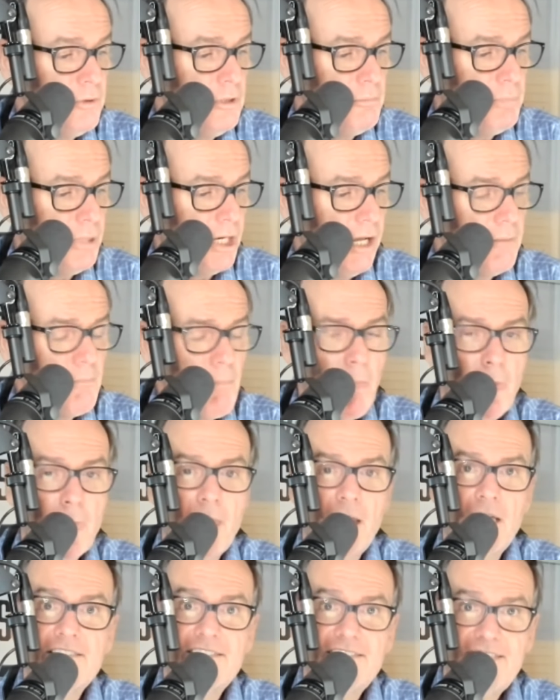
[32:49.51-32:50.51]
But
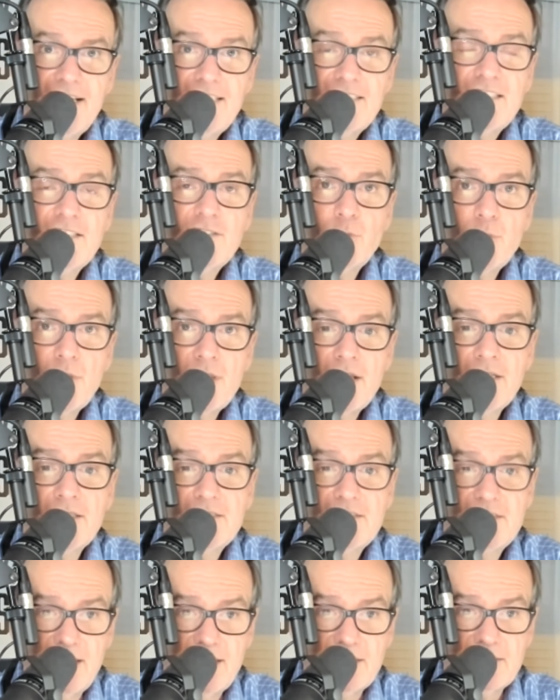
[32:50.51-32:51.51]
seasons within the
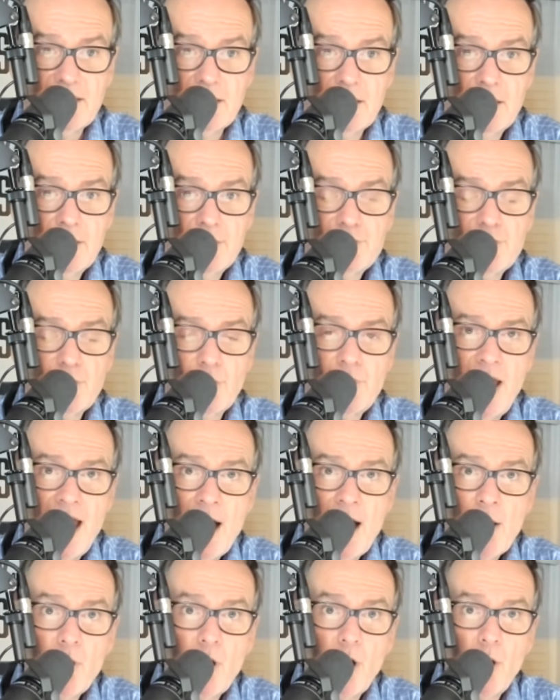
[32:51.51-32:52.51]
season. So
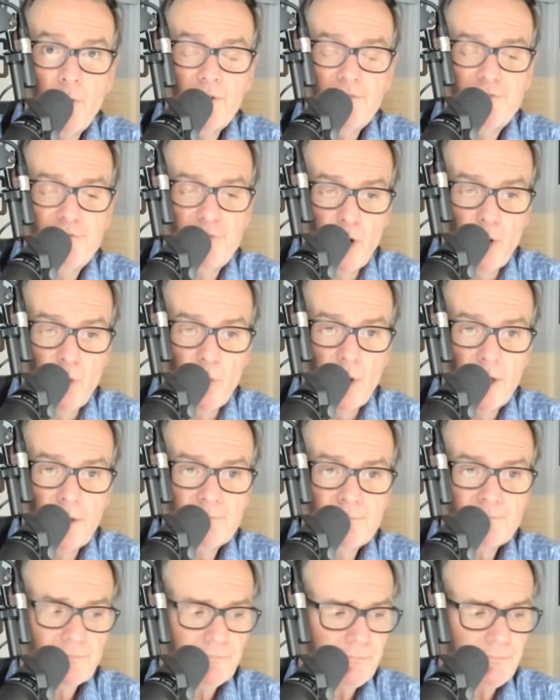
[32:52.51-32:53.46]
now going forward,